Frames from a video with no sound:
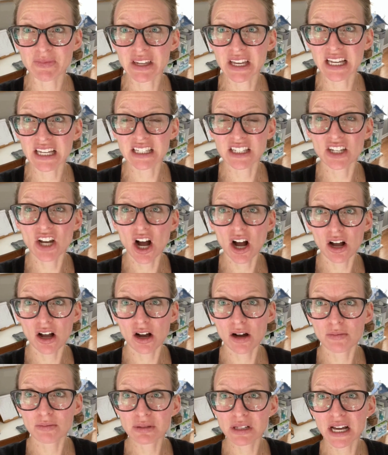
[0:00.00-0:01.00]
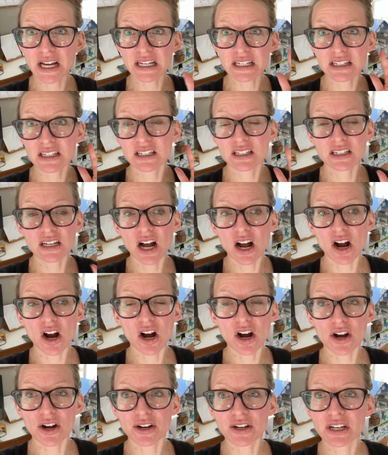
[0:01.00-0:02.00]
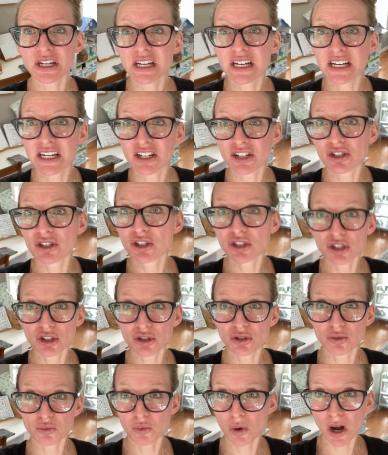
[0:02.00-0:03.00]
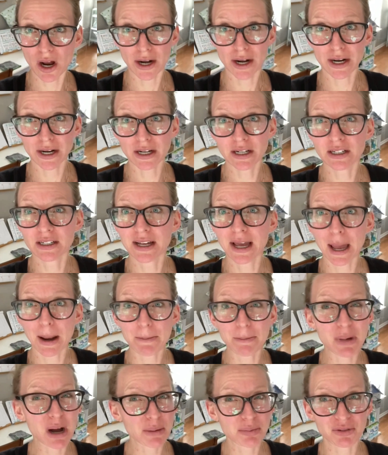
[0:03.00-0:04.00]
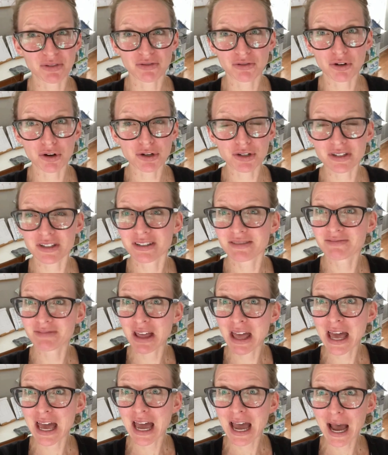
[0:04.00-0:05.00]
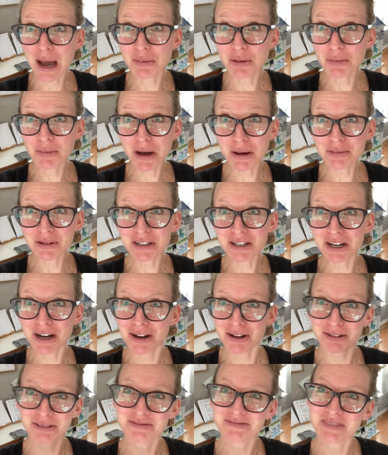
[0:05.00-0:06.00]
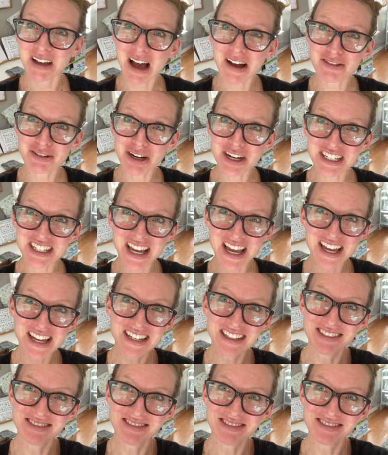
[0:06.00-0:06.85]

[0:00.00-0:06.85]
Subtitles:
It's not complex, it's not hard. You just use water and mop your floors. Happy mopping, y'all. Have a great day.